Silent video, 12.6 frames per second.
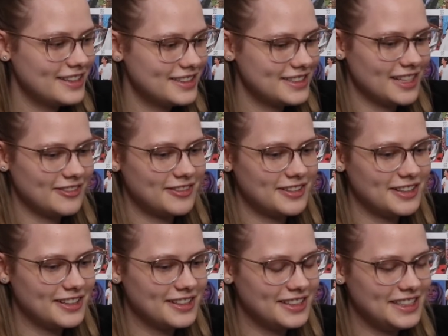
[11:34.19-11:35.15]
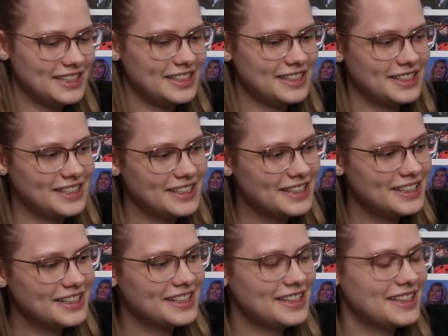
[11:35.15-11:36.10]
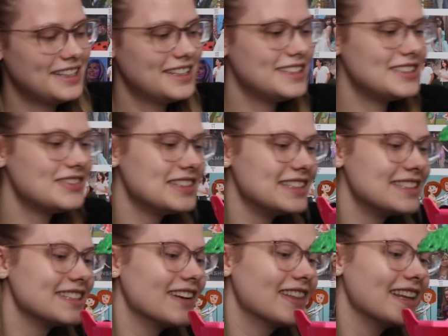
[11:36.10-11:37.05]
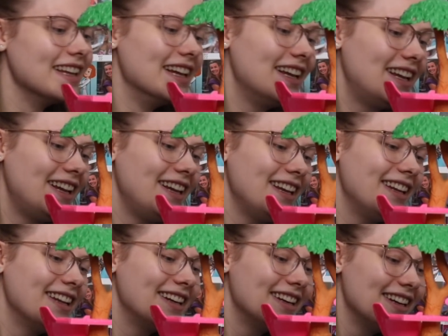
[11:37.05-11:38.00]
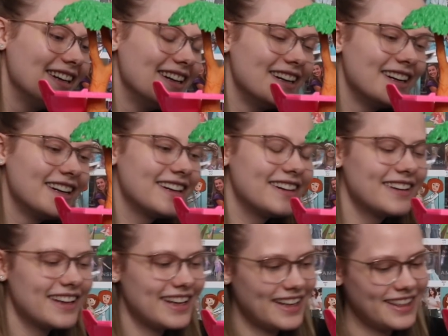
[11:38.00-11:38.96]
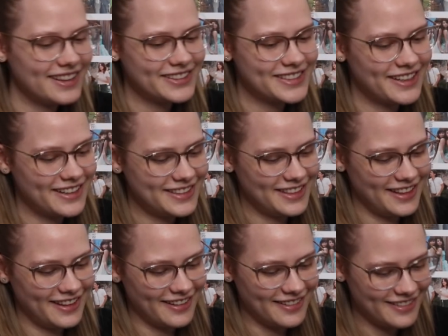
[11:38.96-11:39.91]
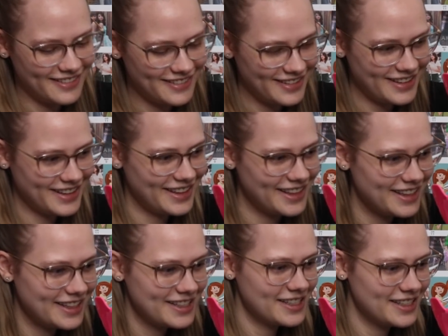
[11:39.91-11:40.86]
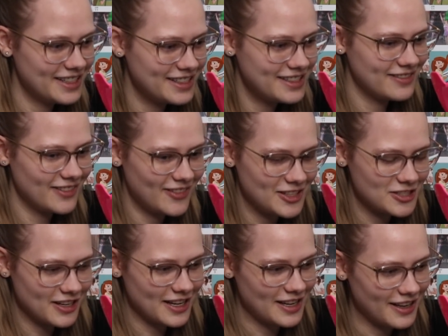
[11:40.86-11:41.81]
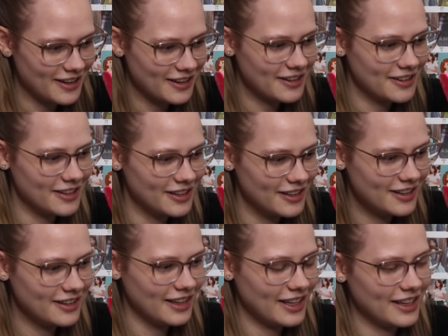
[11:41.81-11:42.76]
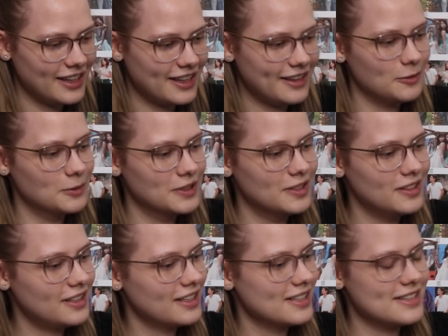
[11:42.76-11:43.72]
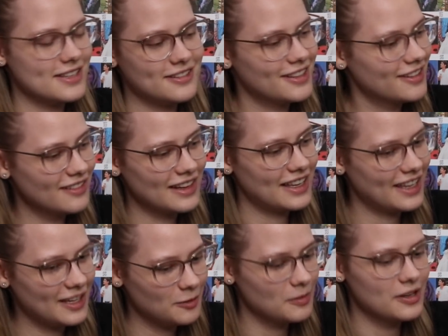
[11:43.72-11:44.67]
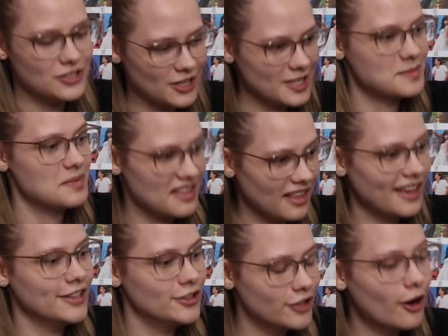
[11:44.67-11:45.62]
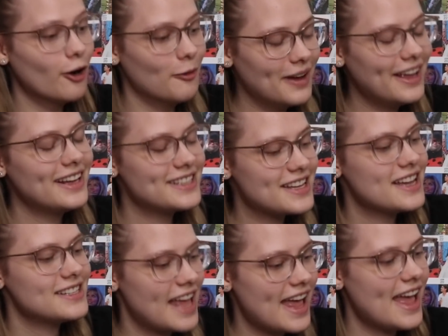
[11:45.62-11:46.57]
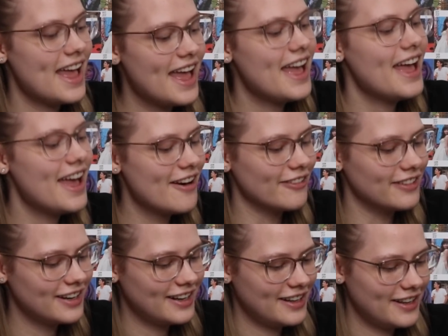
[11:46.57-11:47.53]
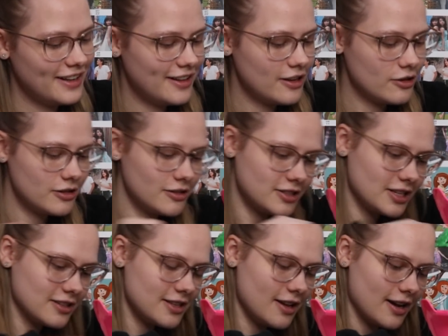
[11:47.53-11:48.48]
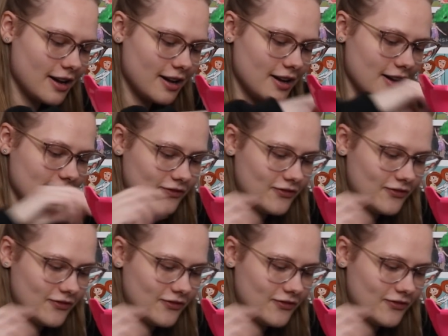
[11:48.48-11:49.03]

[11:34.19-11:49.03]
Definitely doing something. Okay, they're starting to go. I could try harder, like a kid would, because you know a kid would just be like, go into town. Oh no, Chelsea got caught.